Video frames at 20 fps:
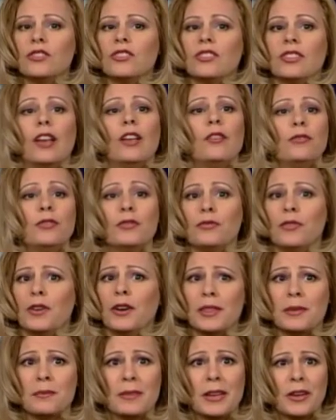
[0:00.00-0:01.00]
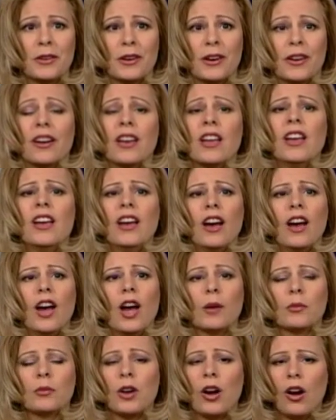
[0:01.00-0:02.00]
yourself in front of the mirror.
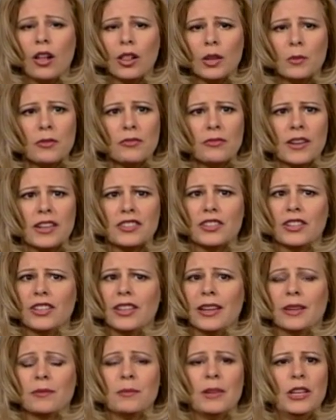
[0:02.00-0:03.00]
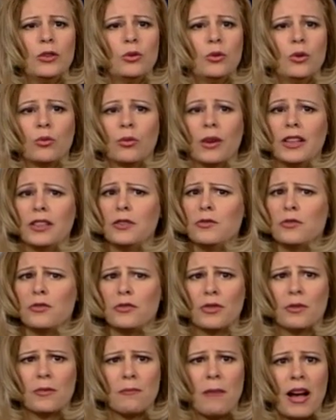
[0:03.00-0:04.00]
Call a professional like me who will run you
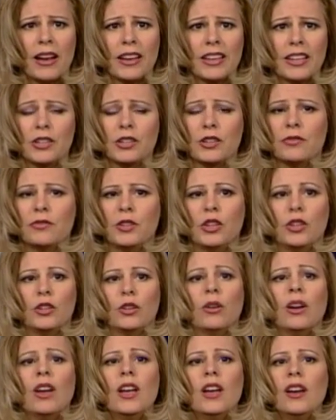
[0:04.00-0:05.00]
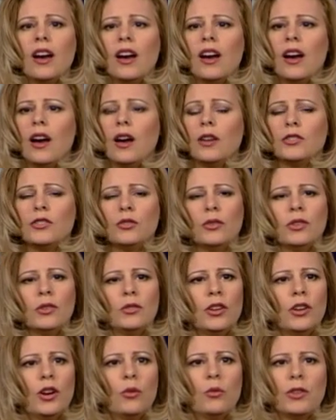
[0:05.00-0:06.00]
through a mock interview. Do
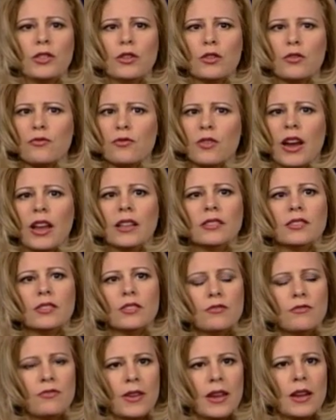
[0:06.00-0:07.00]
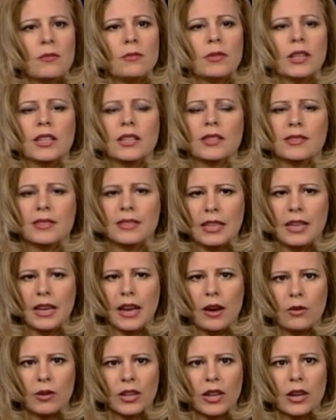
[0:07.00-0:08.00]
it, with your friends and family and see
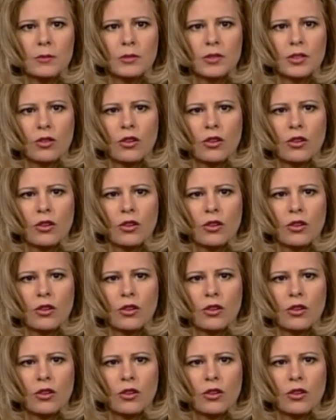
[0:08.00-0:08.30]
how it comes